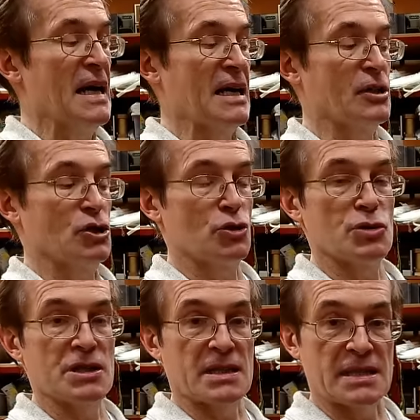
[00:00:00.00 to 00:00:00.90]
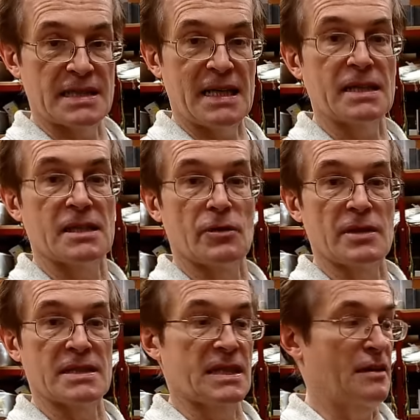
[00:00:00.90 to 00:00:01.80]
it induces a
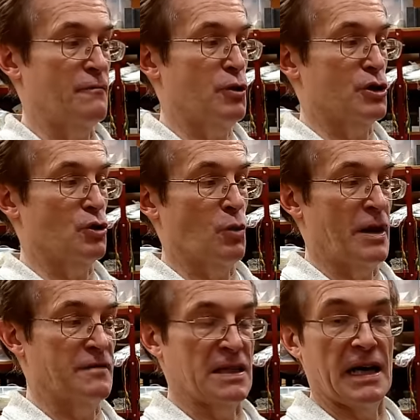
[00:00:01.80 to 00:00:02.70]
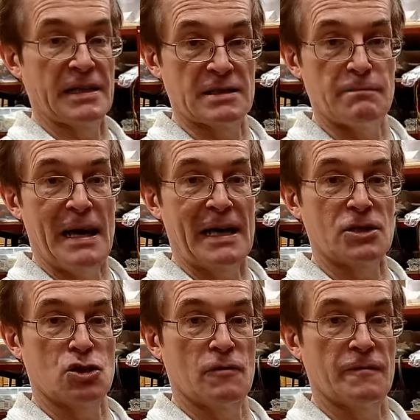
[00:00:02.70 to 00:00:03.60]
secondary set of pressure waves on its back
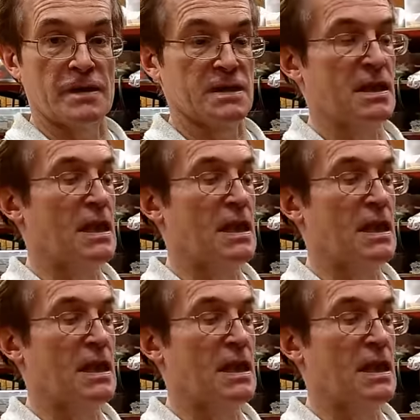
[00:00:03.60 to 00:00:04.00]
surface